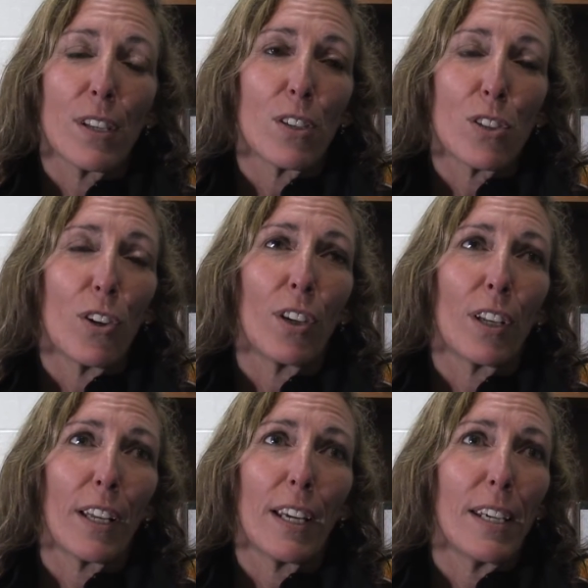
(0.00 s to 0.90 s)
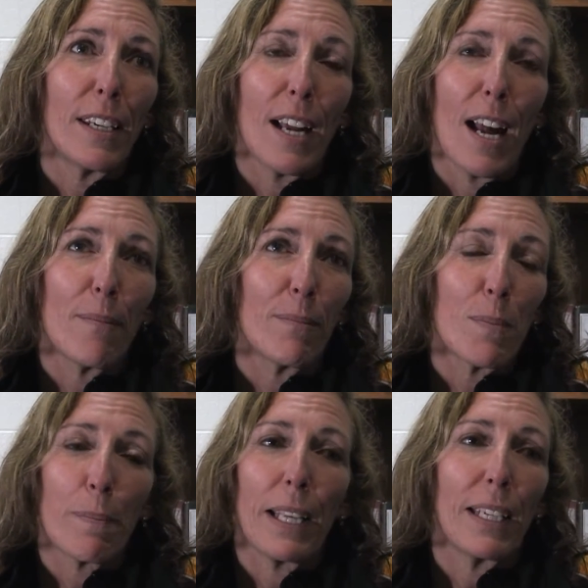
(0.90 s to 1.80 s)
There's certainly
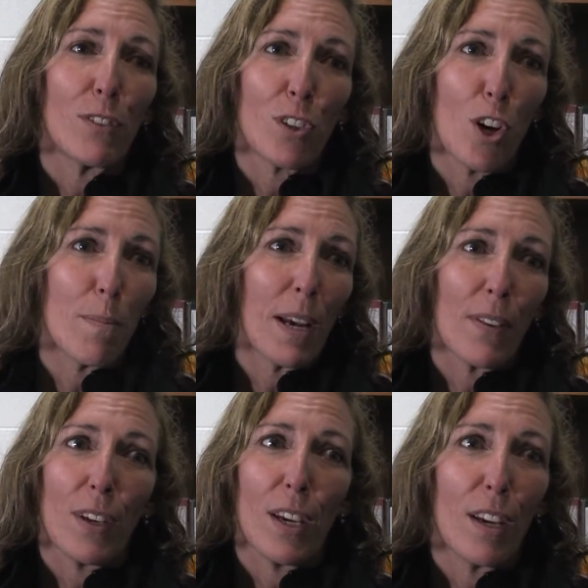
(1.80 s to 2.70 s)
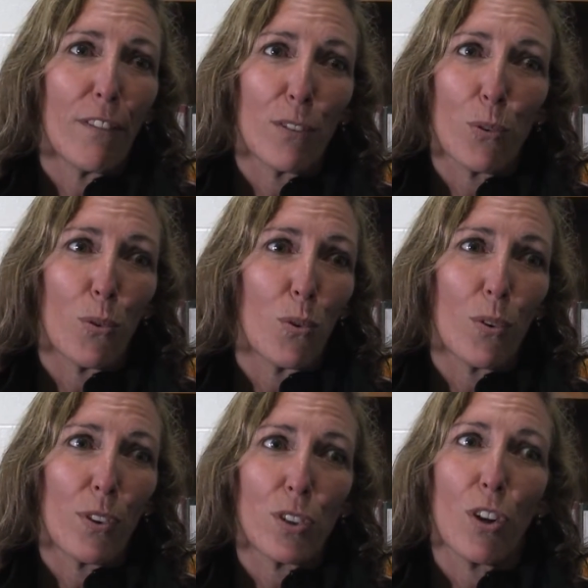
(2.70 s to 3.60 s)
plenty of scope out there
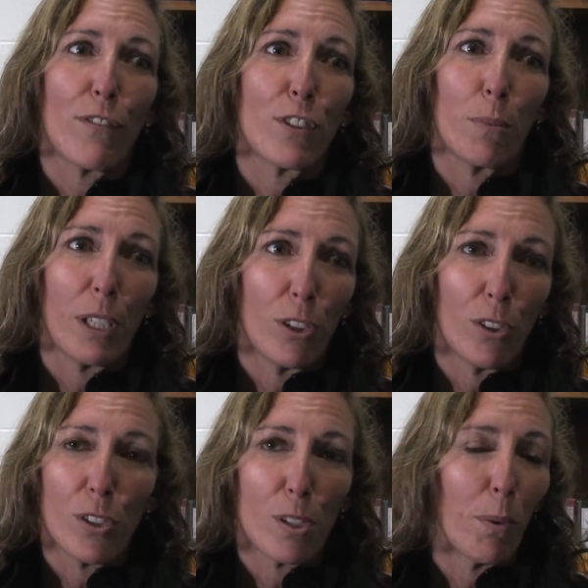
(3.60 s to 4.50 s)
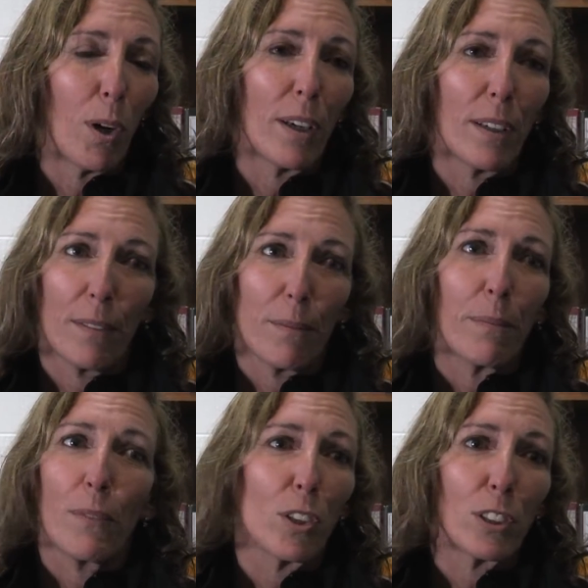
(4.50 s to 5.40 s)
for the turf to be used by
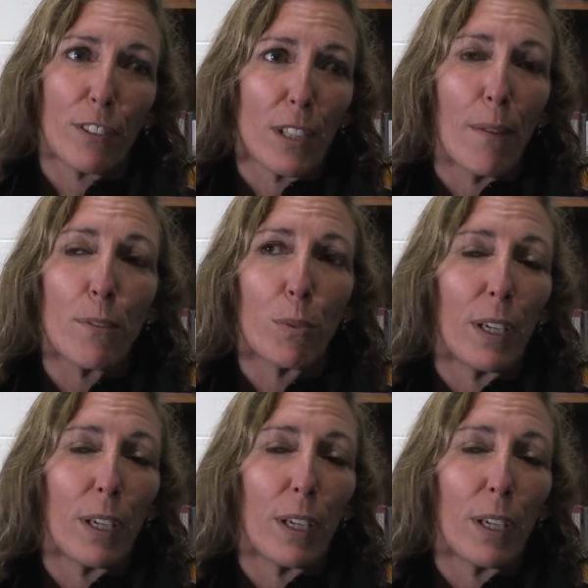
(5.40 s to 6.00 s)
lots of clubs.